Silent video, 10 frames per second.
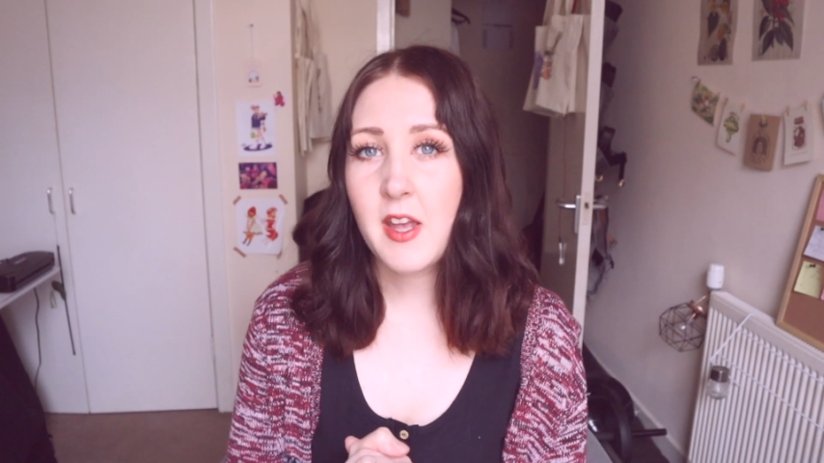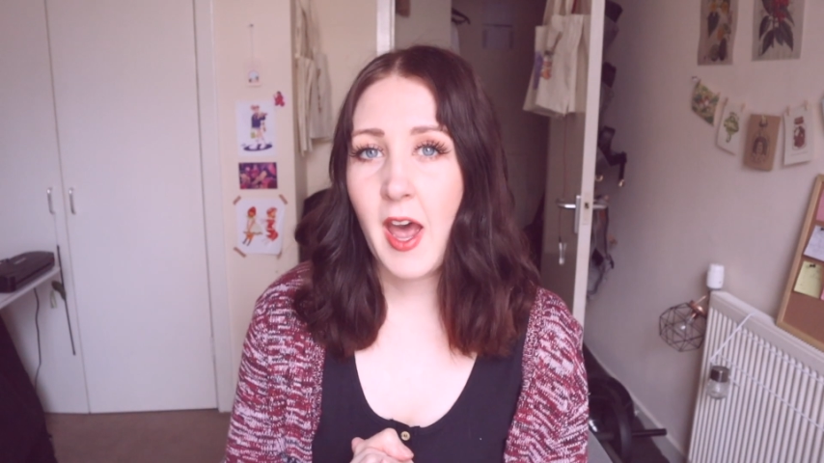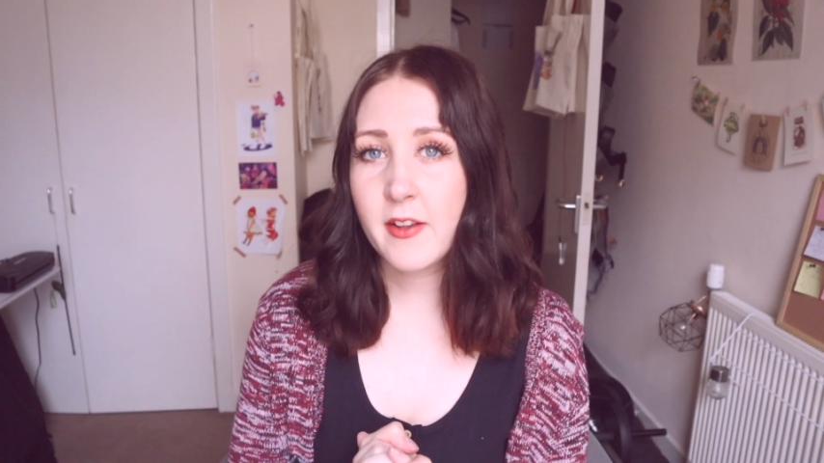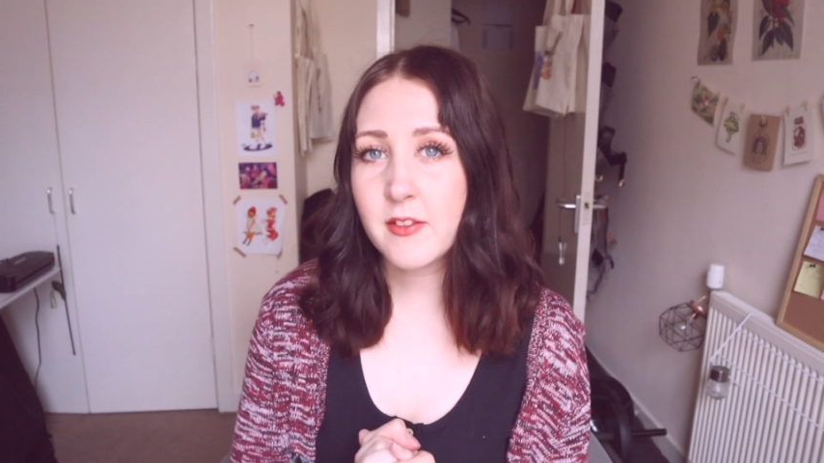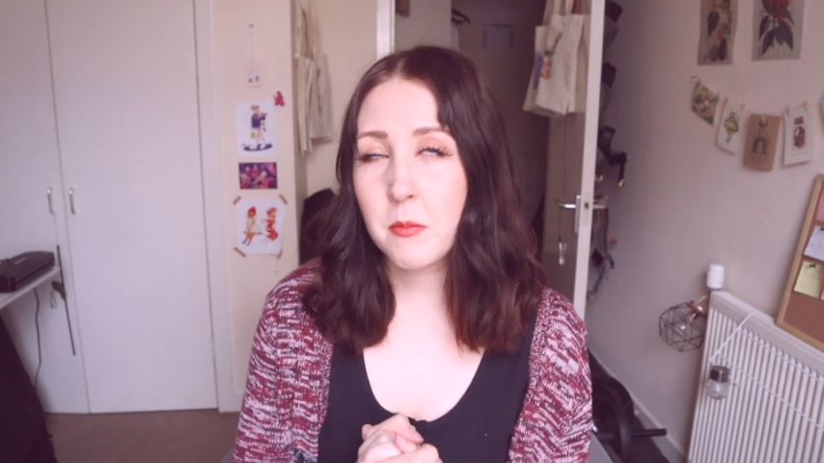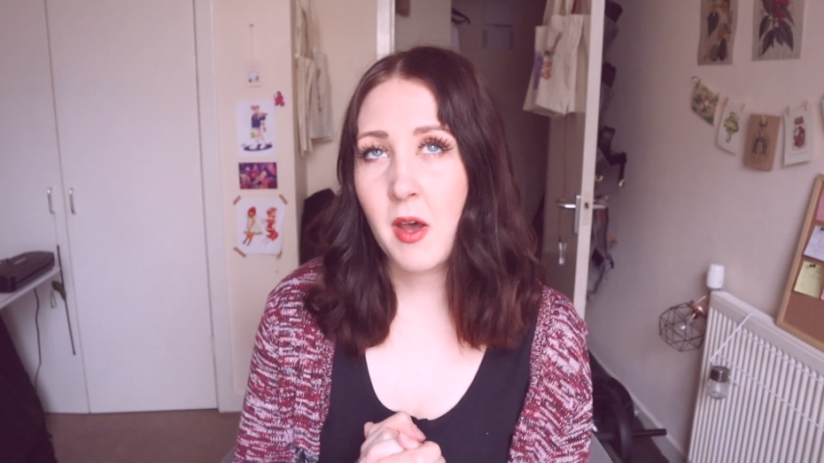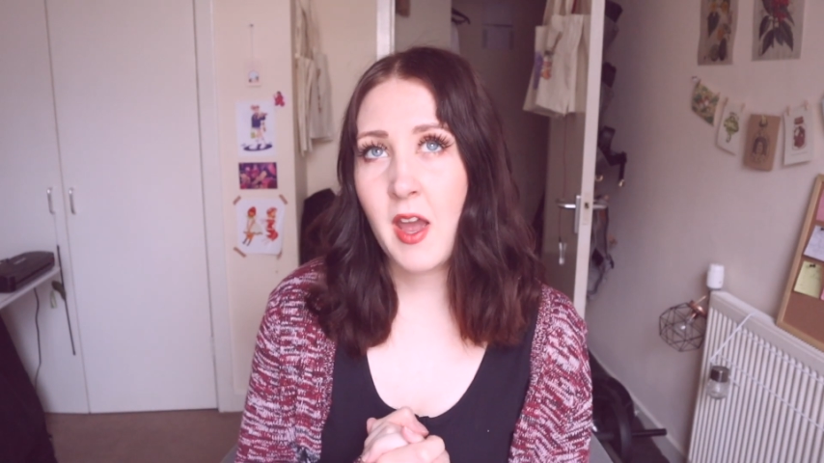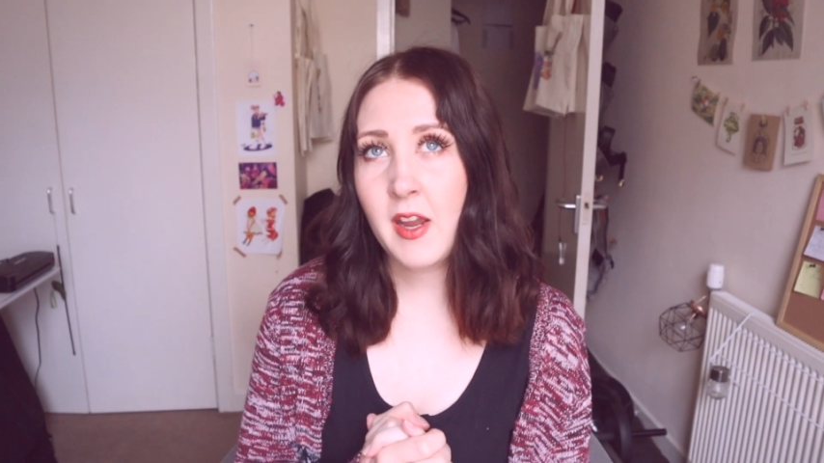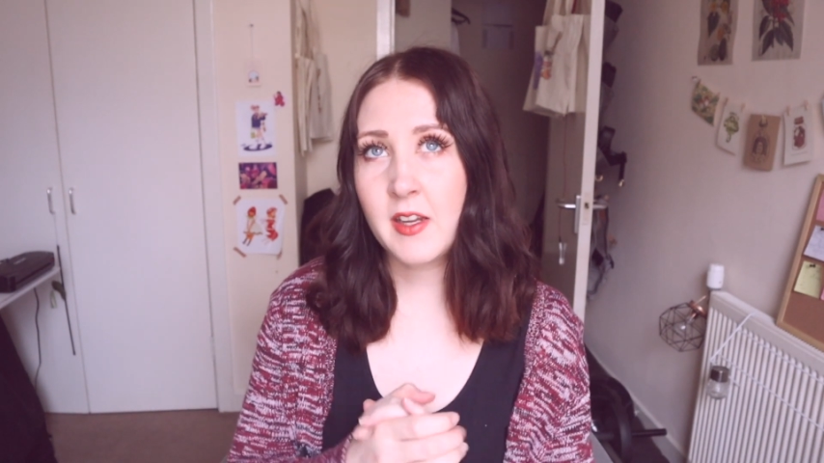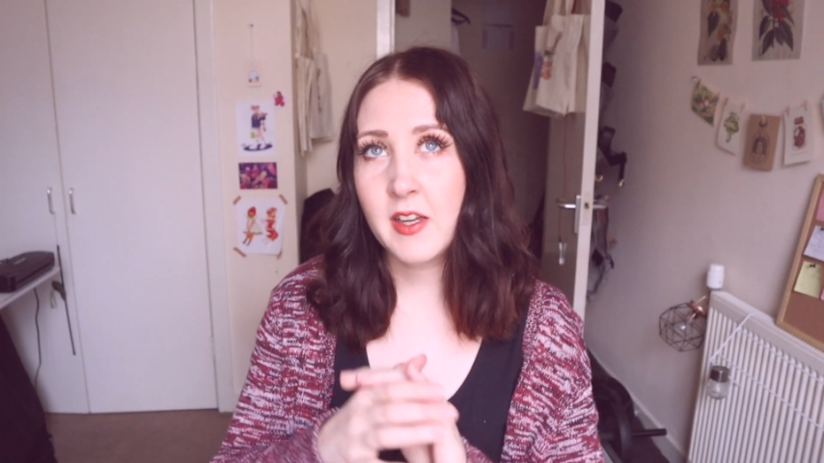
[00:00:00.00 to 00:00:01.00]
As
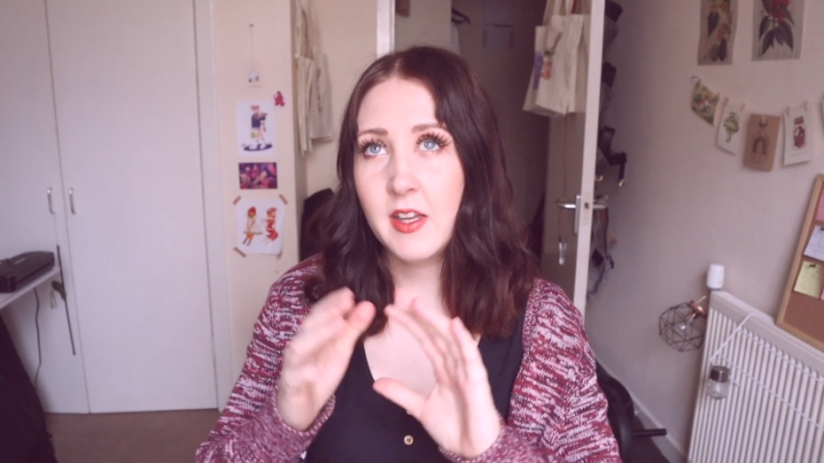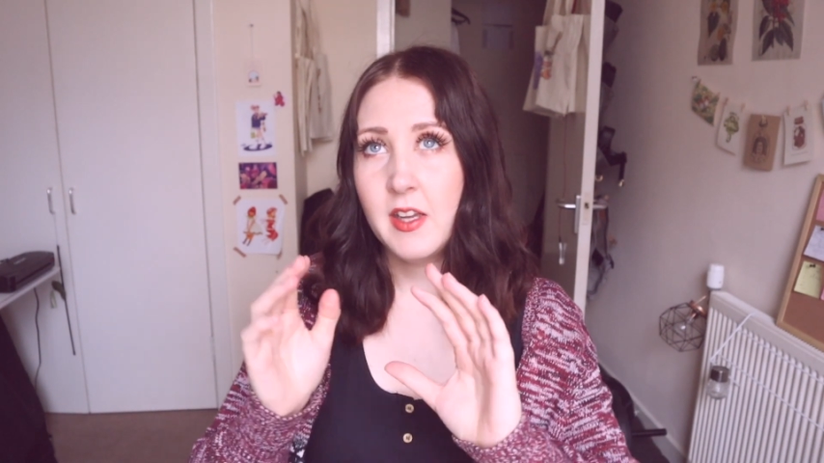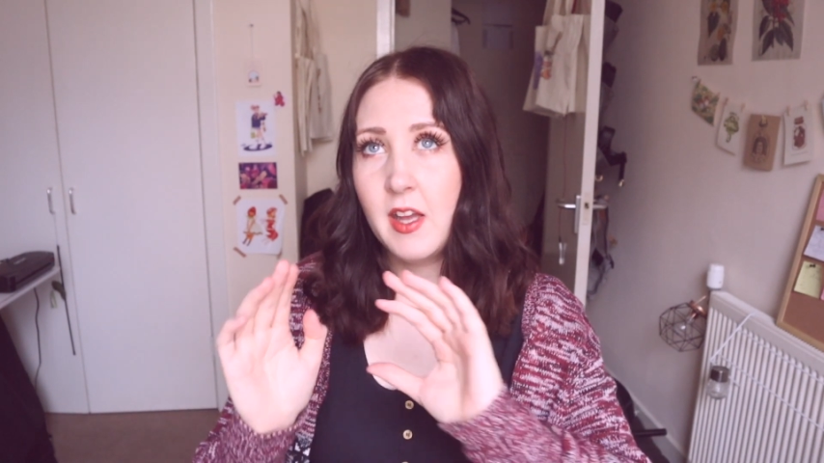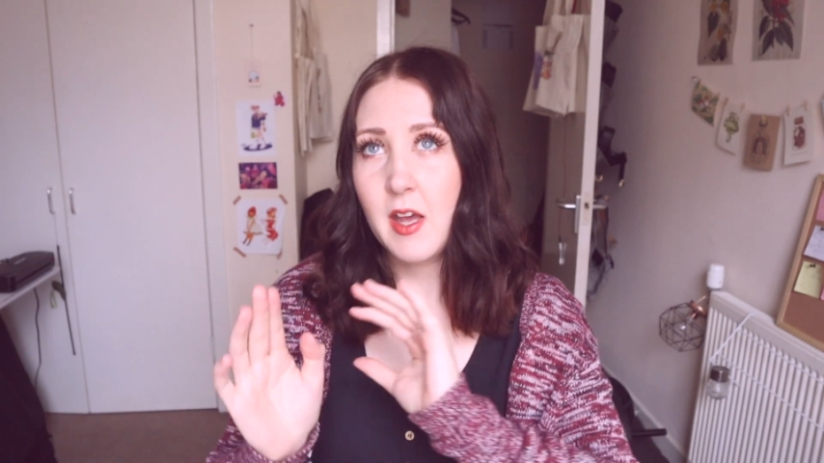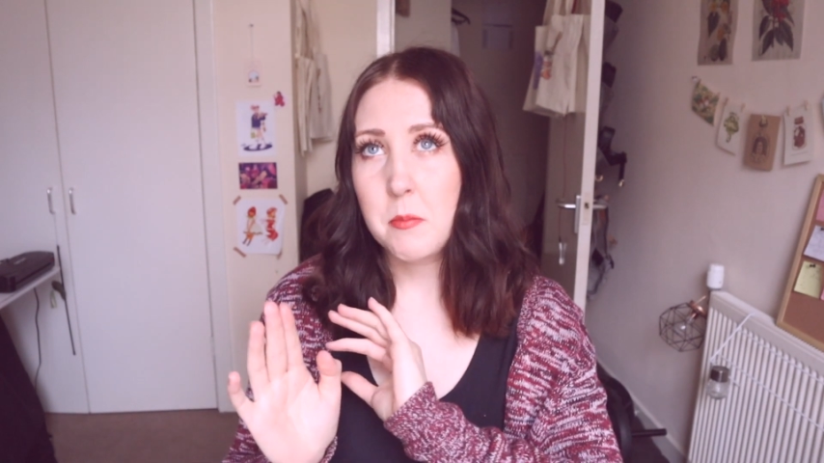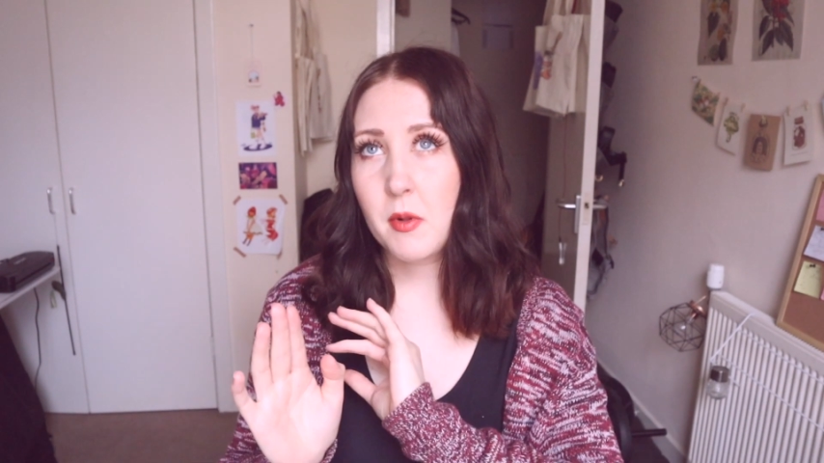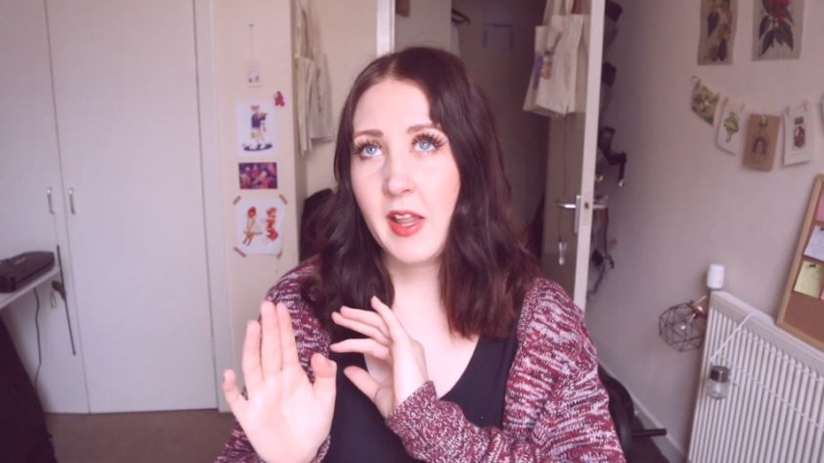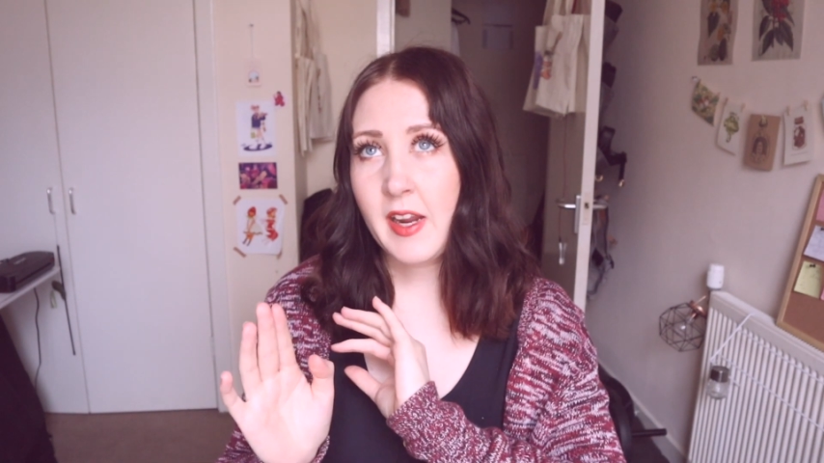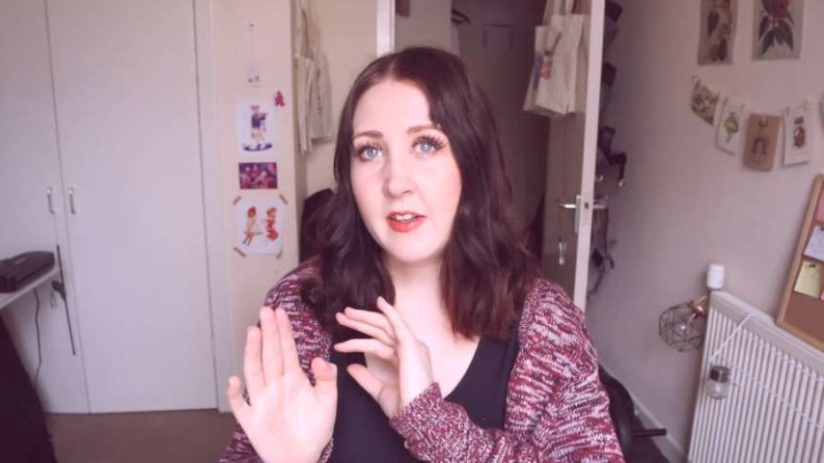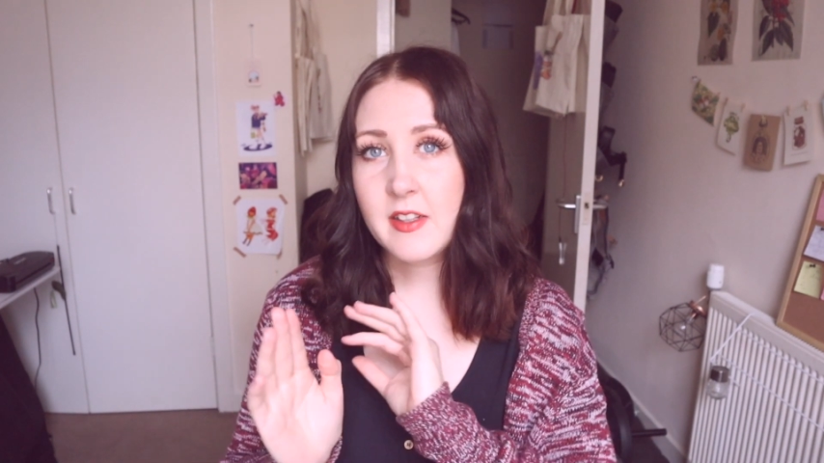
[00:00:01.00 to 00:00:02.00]
my blade